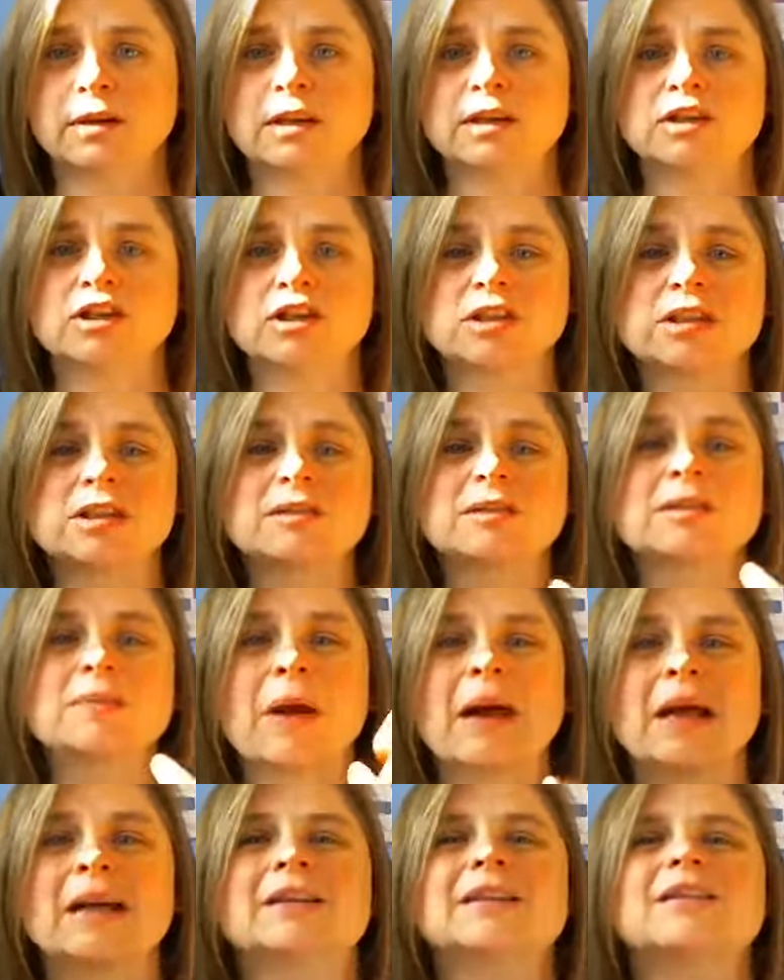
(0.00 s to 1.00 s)
It just
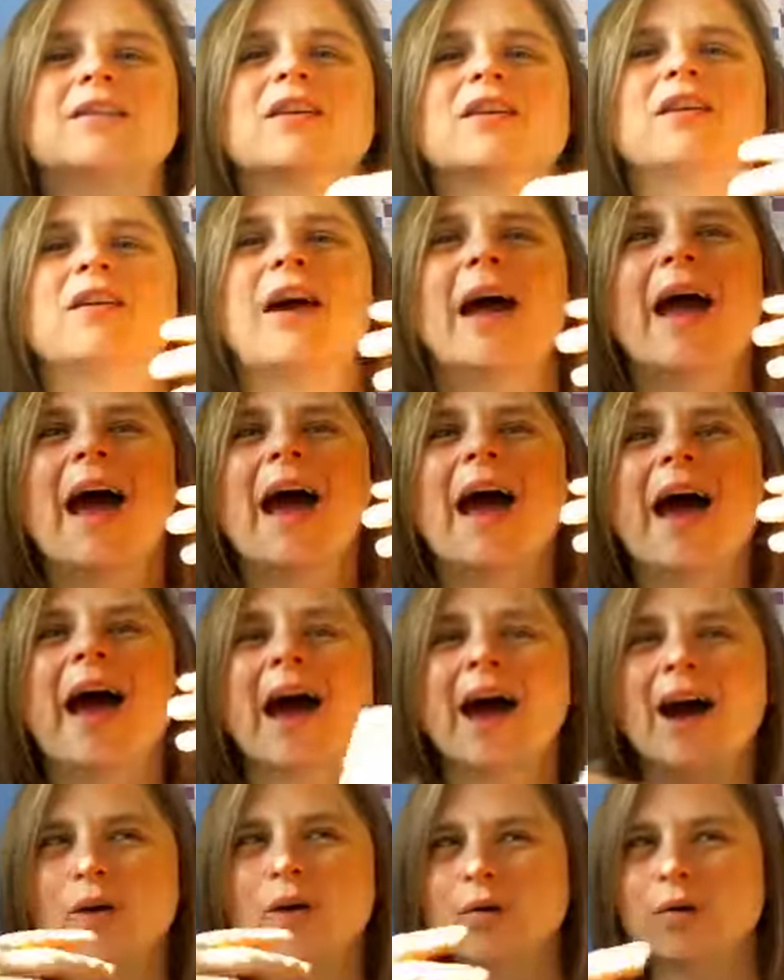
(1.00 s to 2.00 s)
depends on
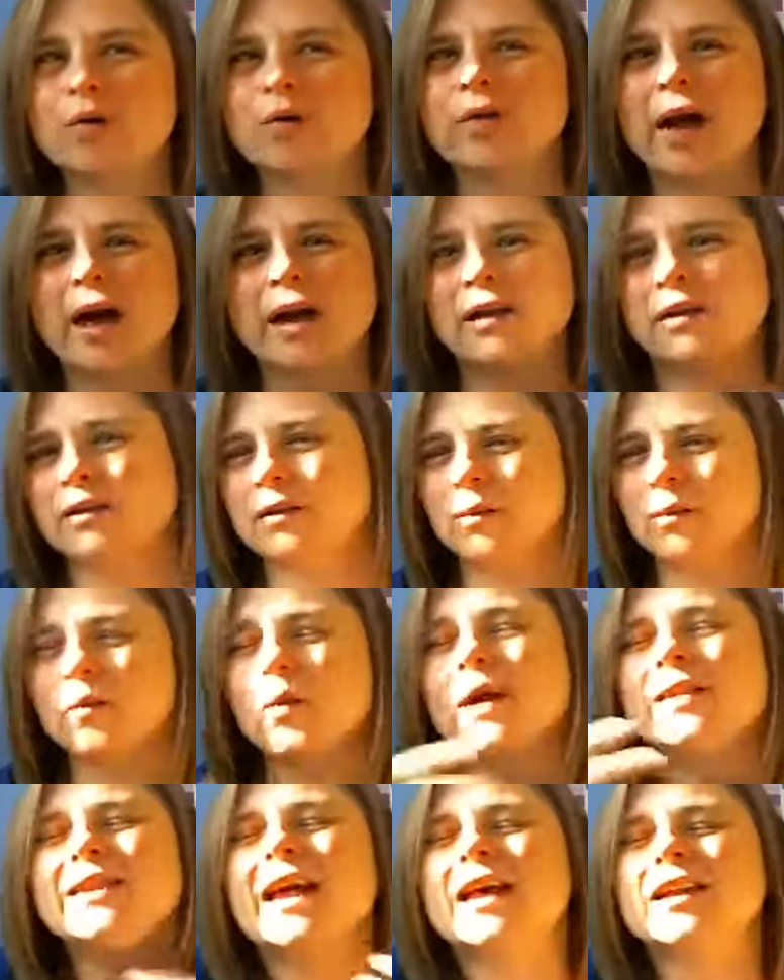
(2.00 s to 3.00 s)

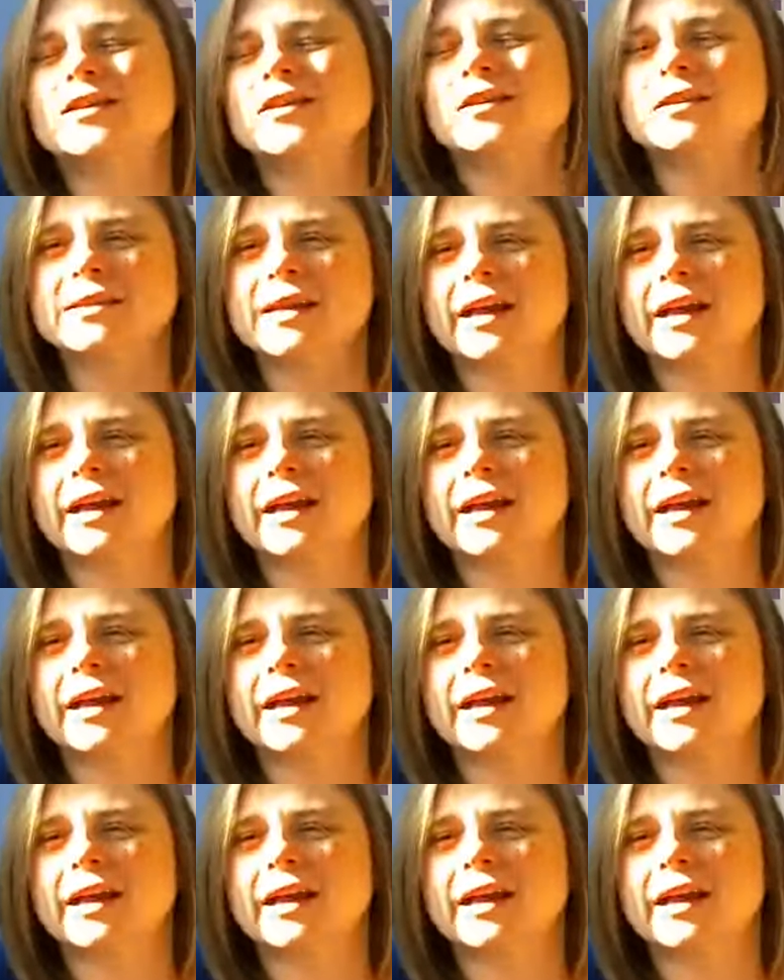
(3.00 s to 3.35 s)
what that looks